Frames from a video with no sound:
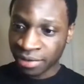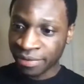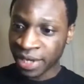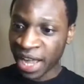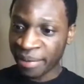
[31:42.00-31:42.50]

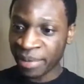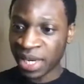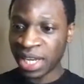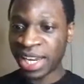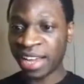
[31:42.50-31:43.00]
I don't
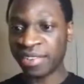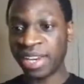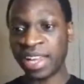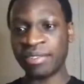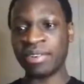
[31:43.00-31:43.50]
think I'm in
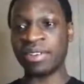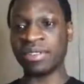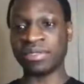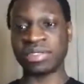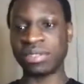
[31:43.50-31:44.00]
another
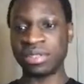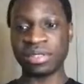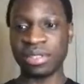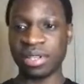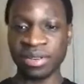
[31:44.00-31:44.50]
level
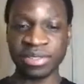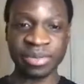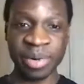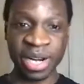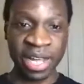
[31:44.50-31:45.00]

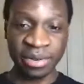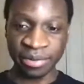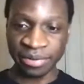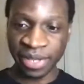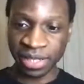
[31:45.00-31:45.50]
of smart.
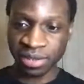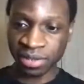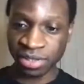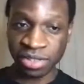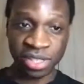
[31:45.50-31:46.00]
I don't
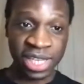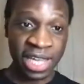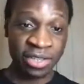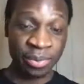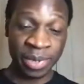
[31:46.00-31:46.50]
think it's
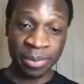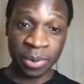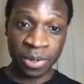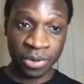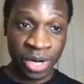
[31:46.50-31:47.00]
just like the
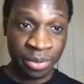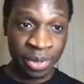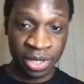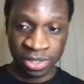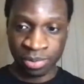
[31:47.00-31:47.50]
people
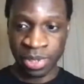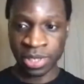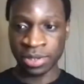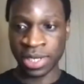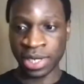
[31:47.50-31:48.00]
around me are
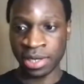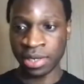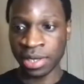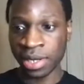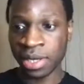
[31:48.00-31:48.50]
smart,
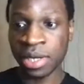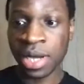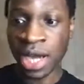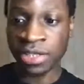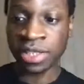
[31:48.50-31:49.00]
and
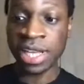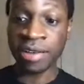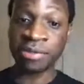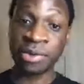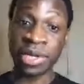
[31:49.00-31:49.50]
I just
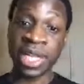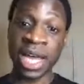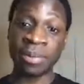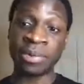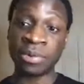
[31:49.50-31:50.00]
have to
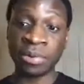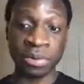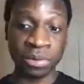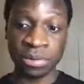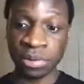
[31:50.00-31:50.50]
adapt
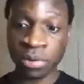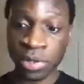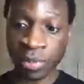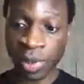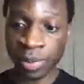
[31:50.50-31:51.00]
to
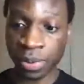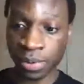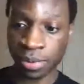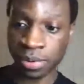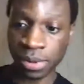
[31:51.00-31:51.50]
those
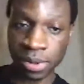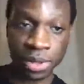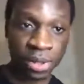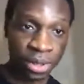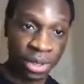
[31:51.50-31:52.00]
people.
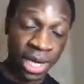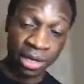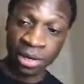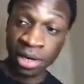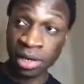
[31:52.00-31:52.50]

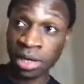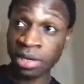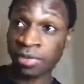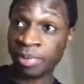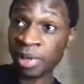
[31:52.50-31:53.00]
Like a
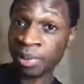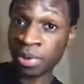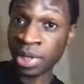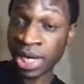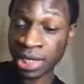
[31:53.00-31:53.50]
lot of
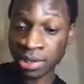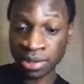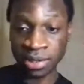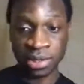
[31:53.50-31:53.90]
people, like